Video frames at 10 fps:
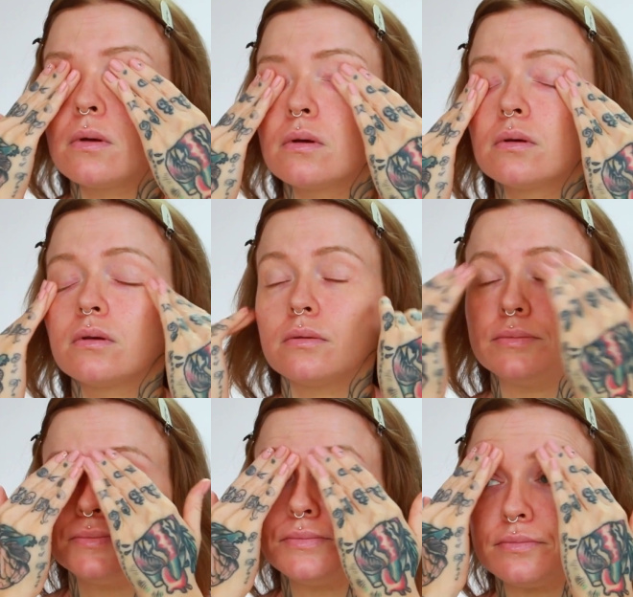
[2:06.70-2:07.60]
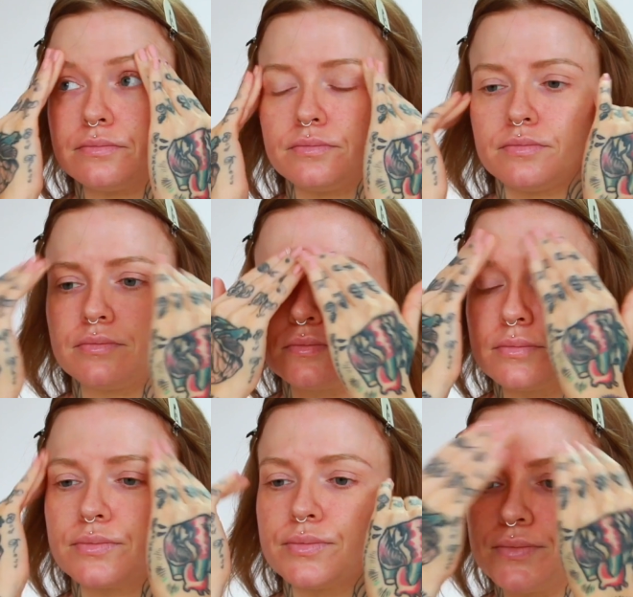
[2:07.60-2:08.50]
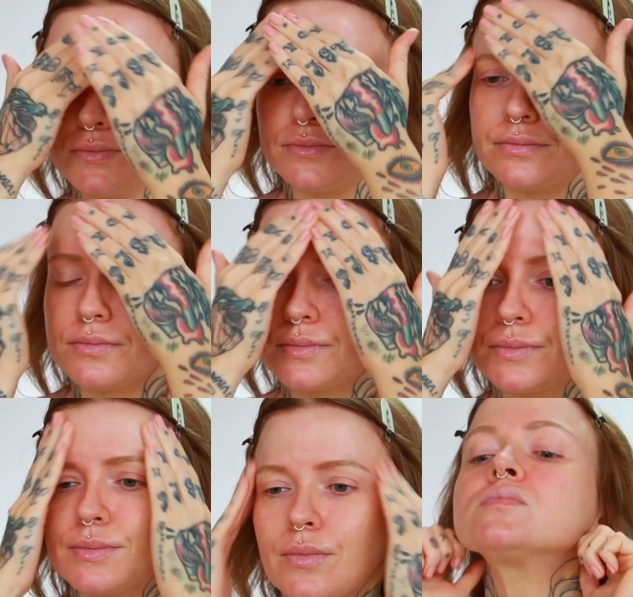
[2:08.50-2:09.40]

No one is speaking in this clip.